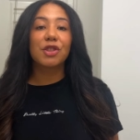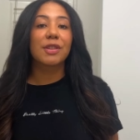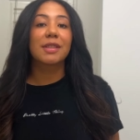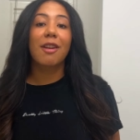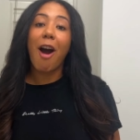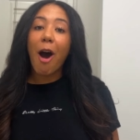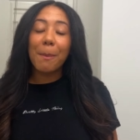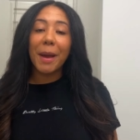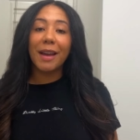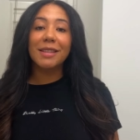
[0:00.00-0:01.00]
just
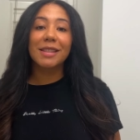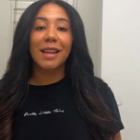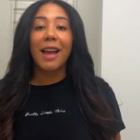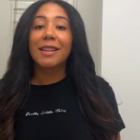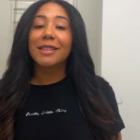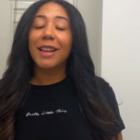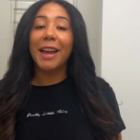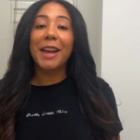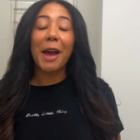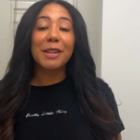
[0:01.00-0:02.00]
comment,
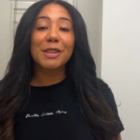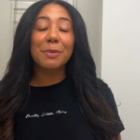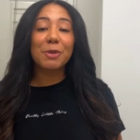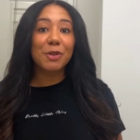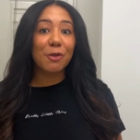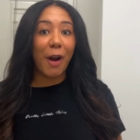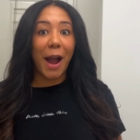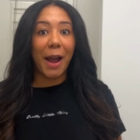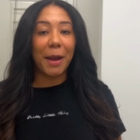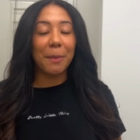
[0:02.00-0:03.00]
like, and
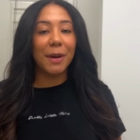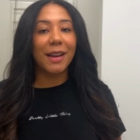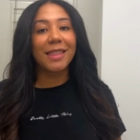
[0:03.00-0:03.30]
subscribe.